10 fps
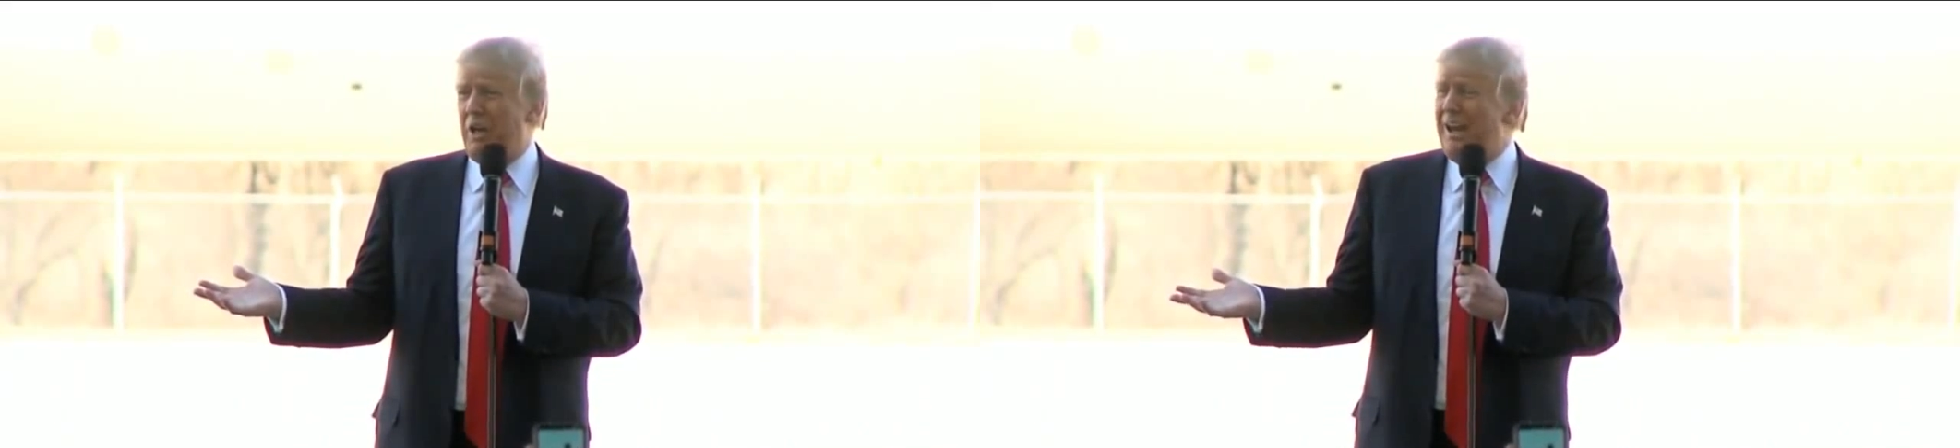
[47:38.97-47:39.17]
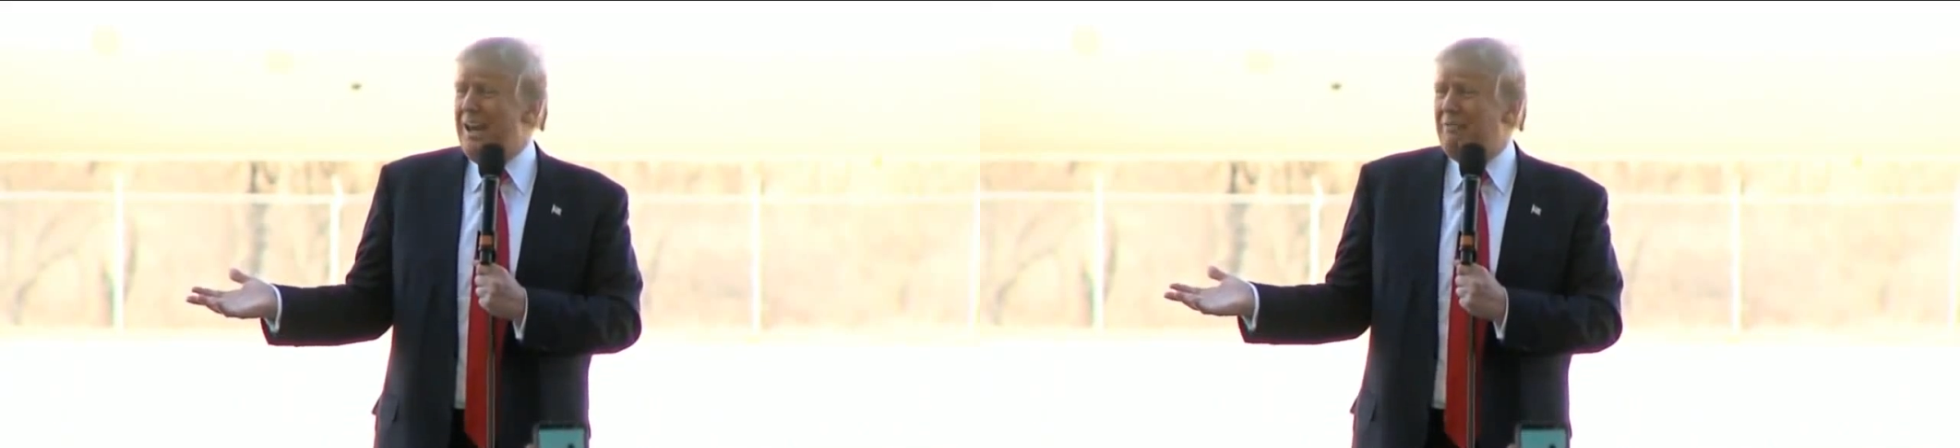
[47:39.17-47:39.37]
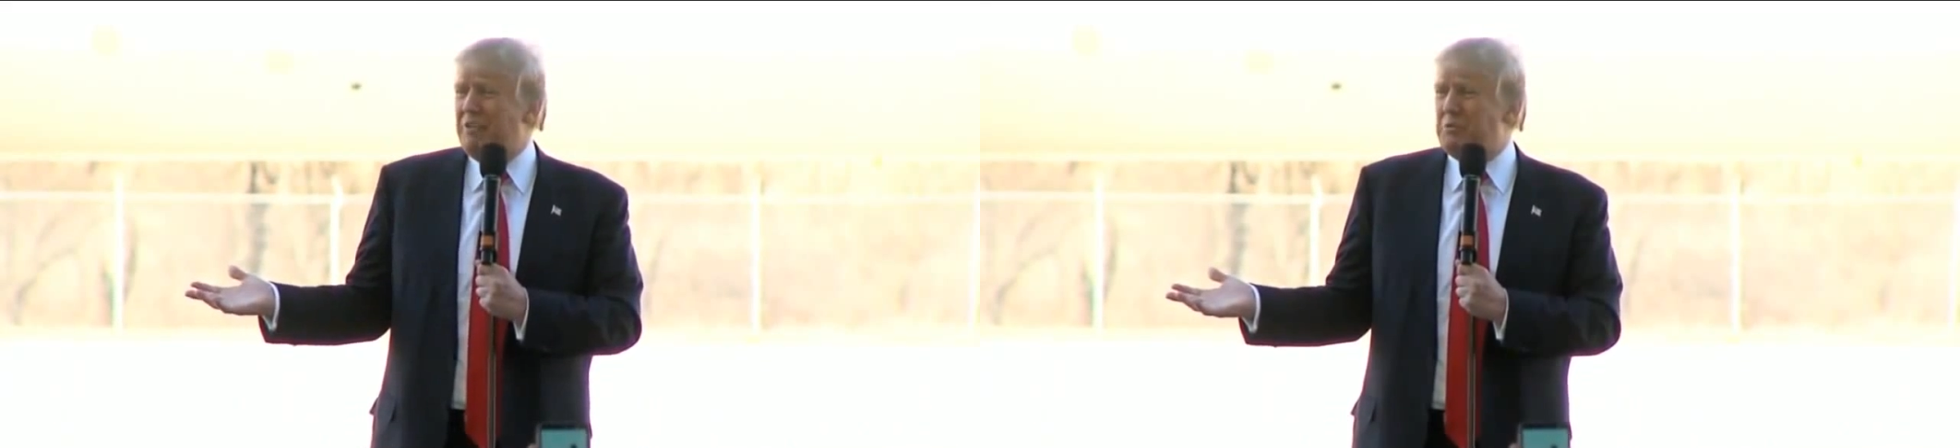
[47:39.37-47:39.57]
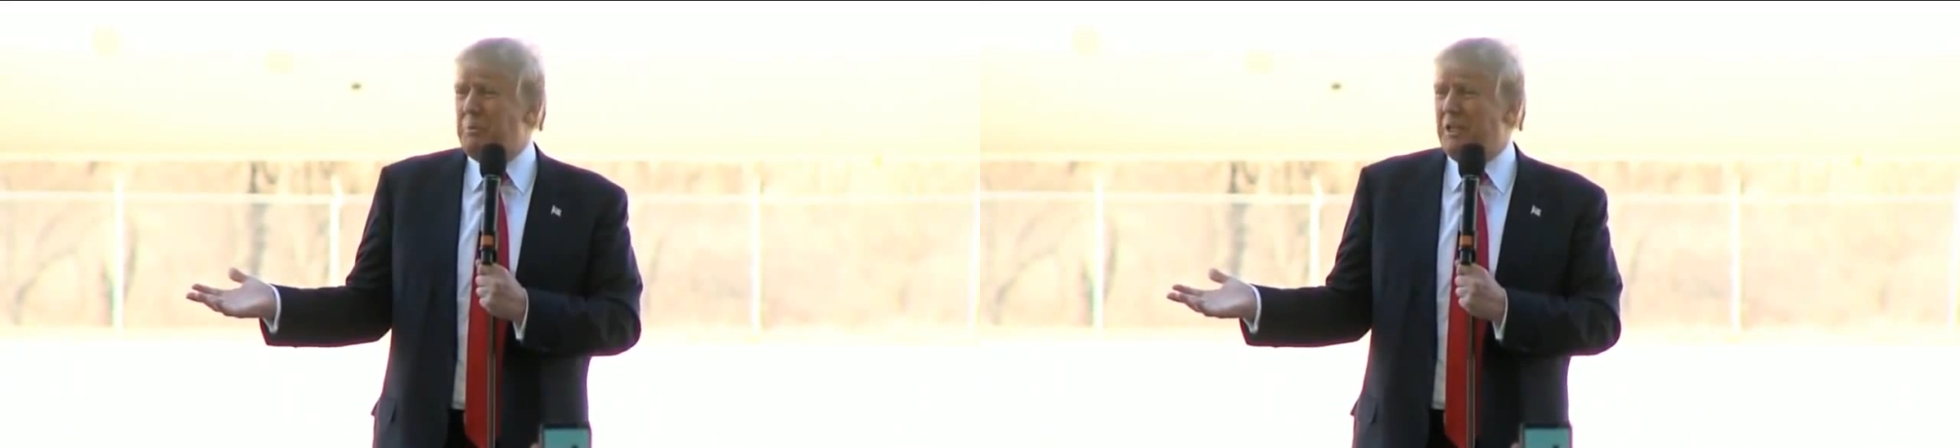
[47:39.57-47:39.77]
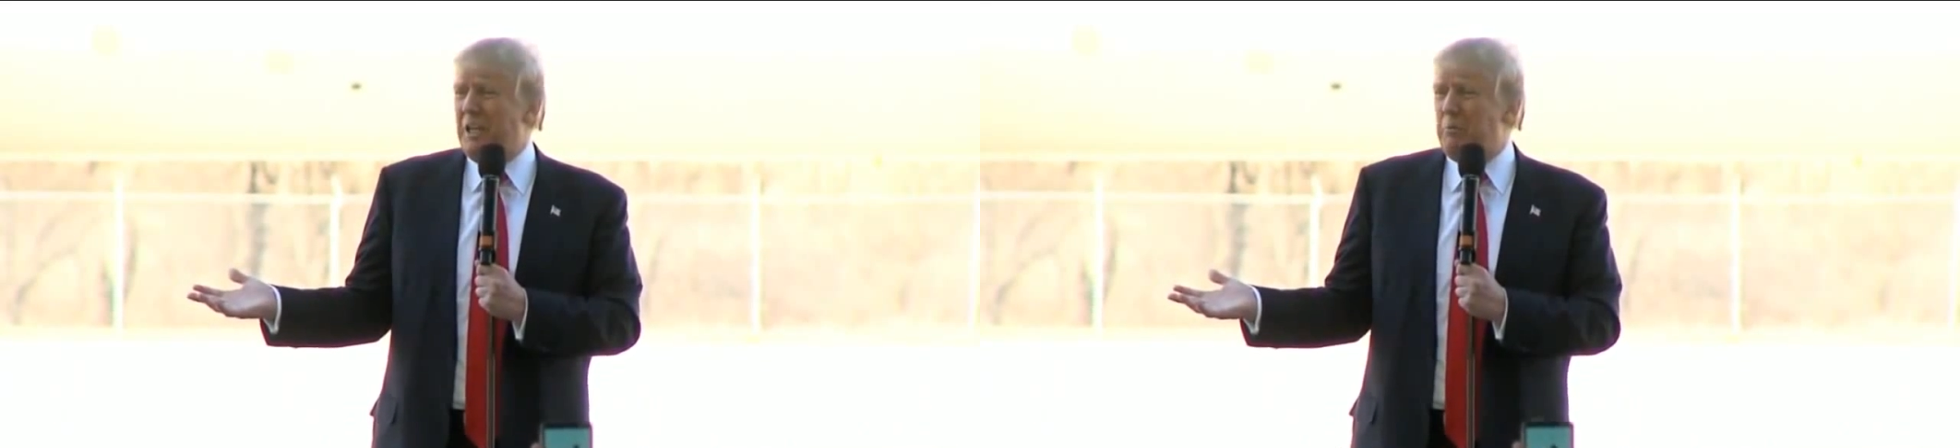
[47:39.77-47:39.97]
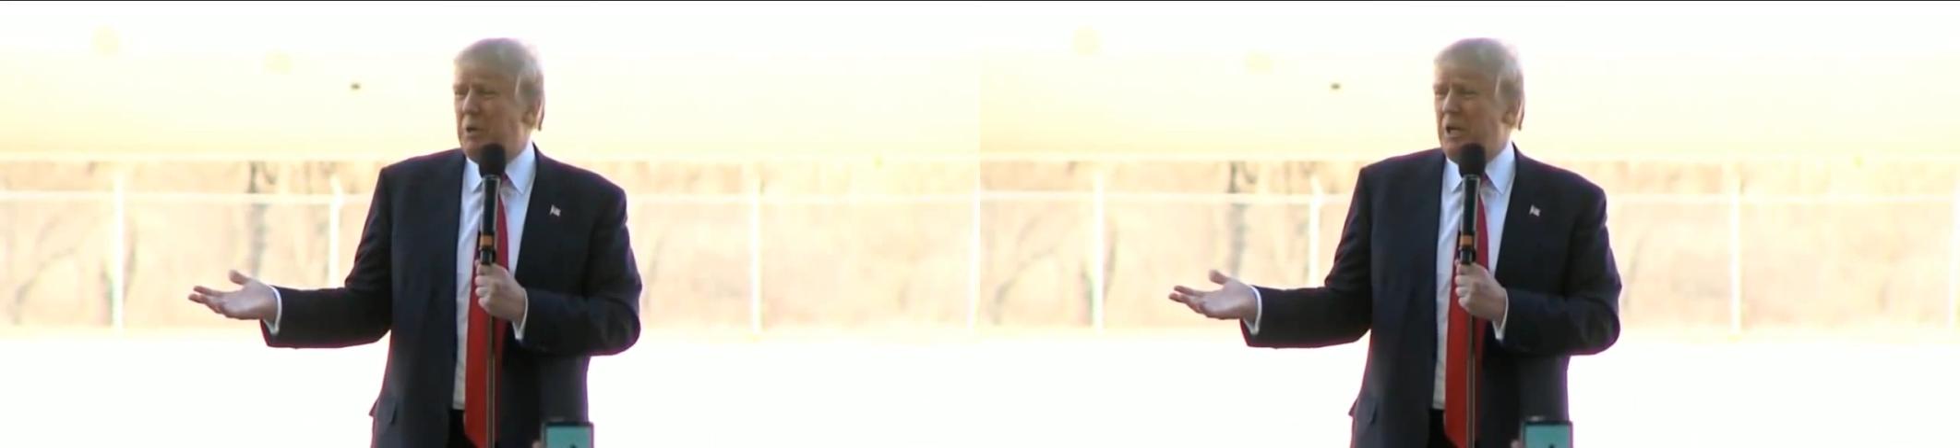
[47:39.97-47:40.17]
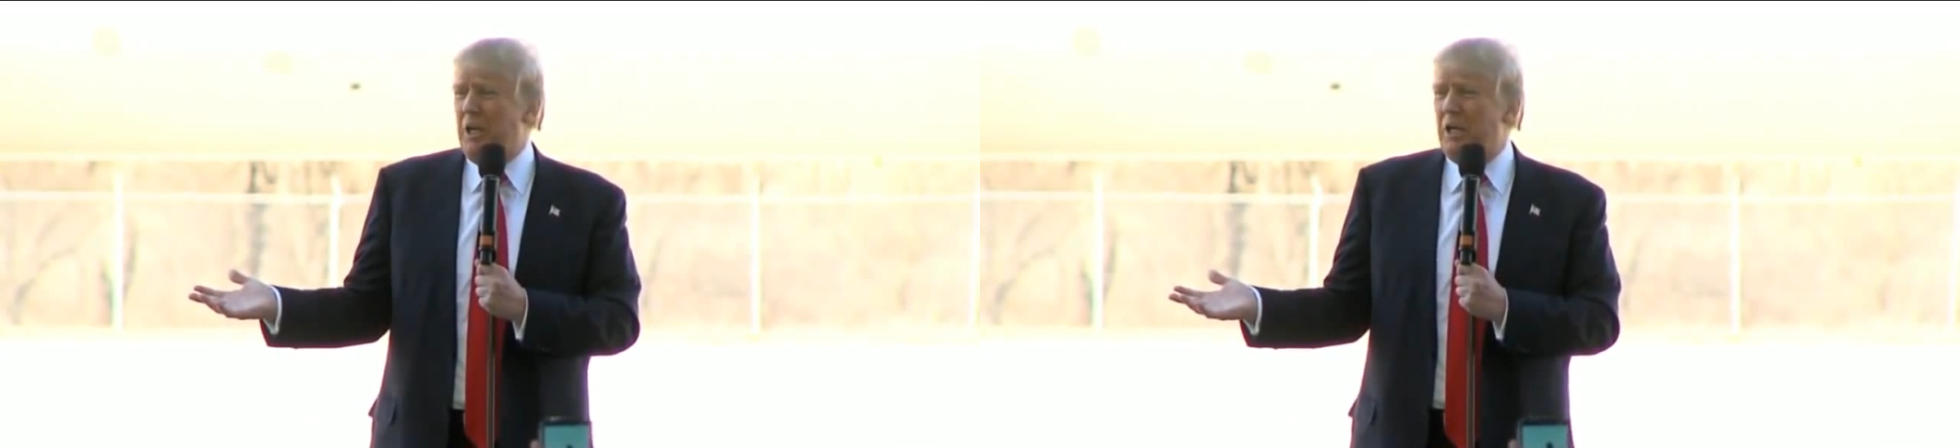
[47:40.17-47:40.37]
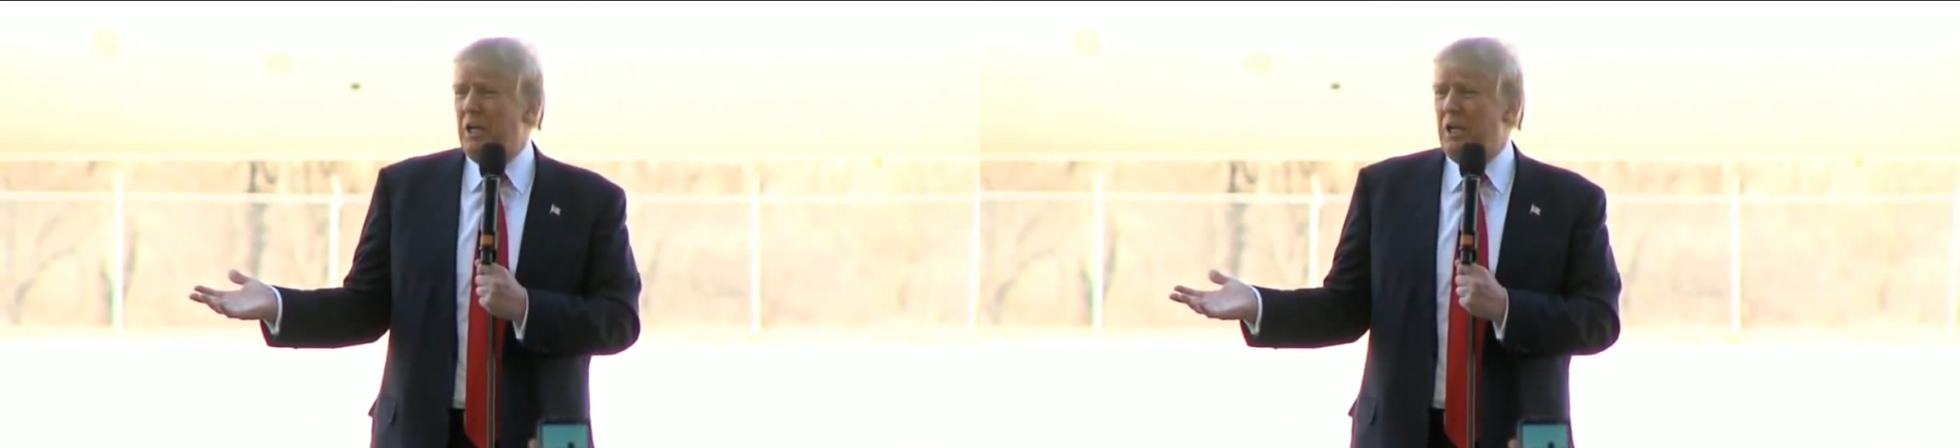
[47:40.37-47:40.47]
I didn't have to spend any money.